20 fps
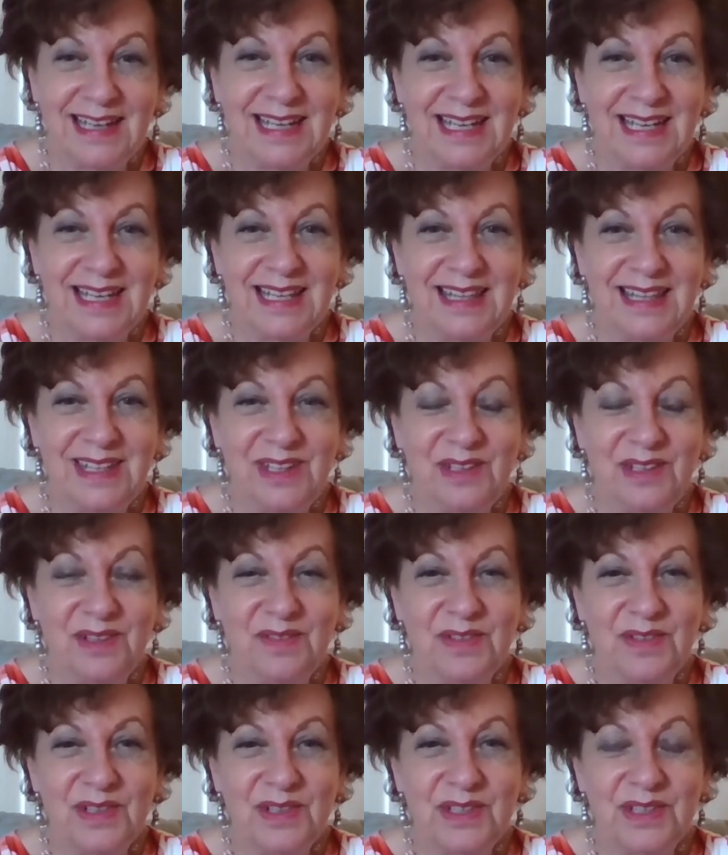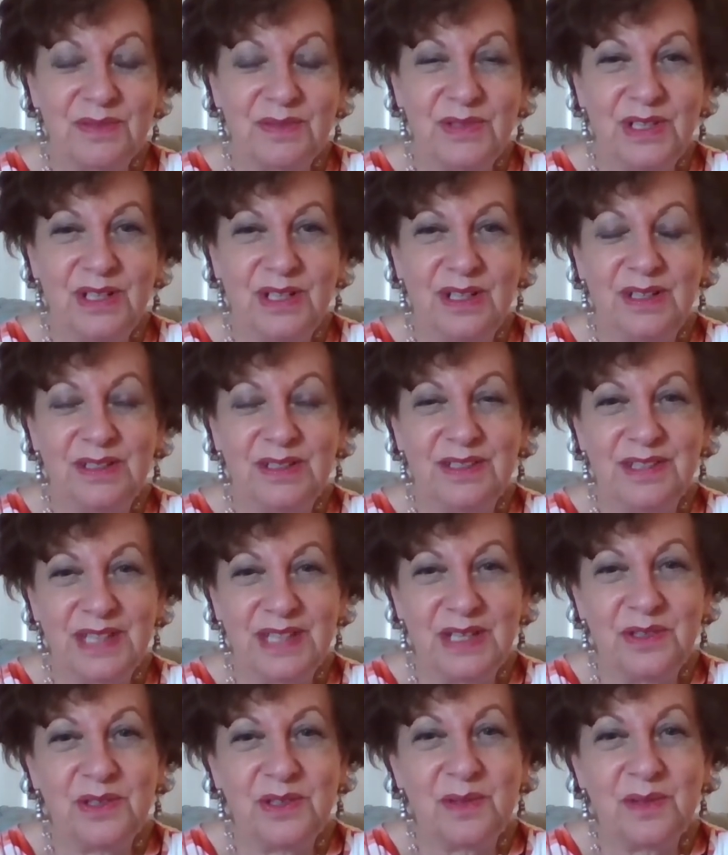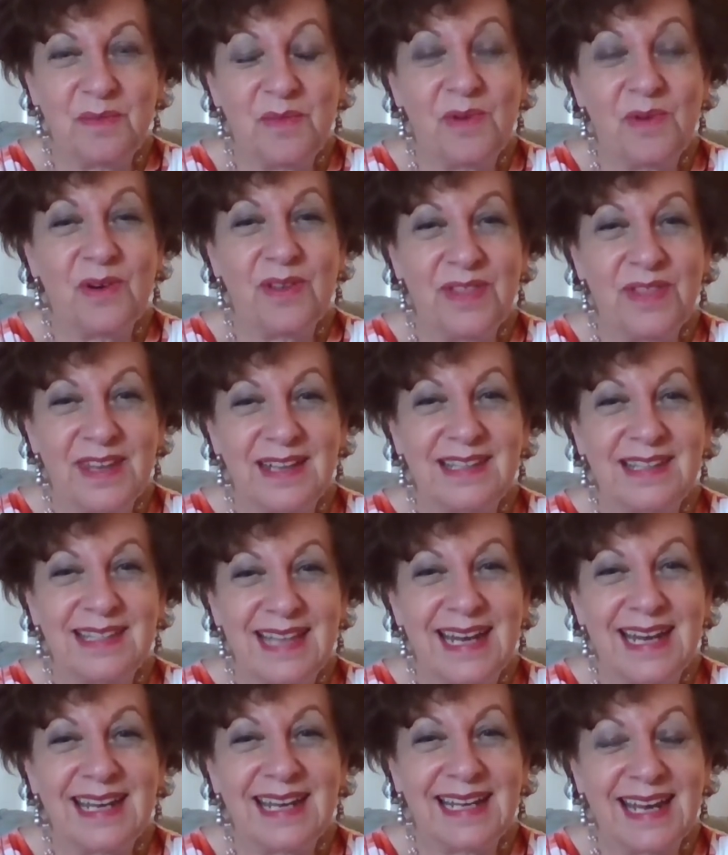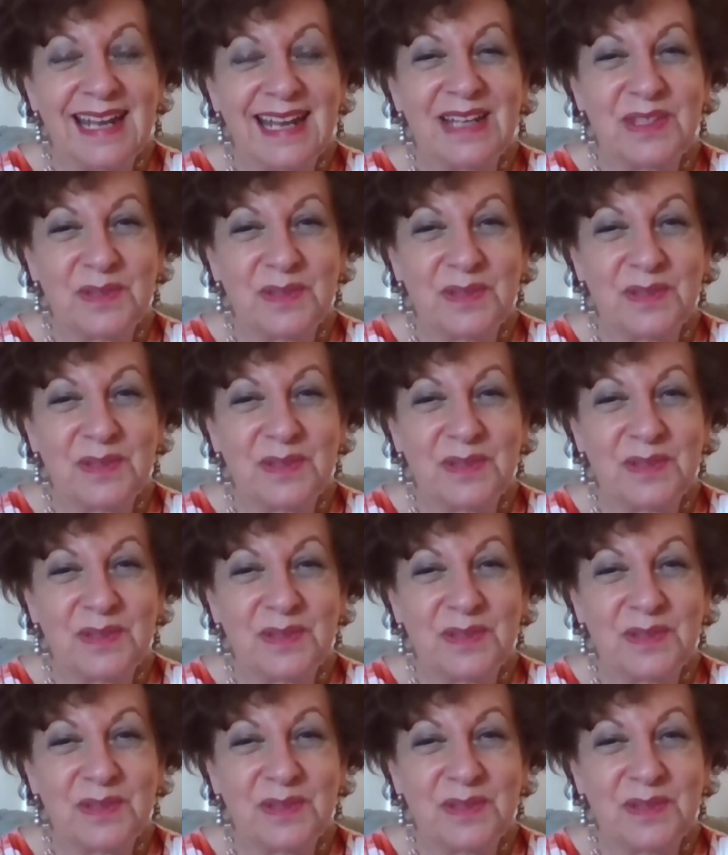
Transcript: the universe will send you more things that it gets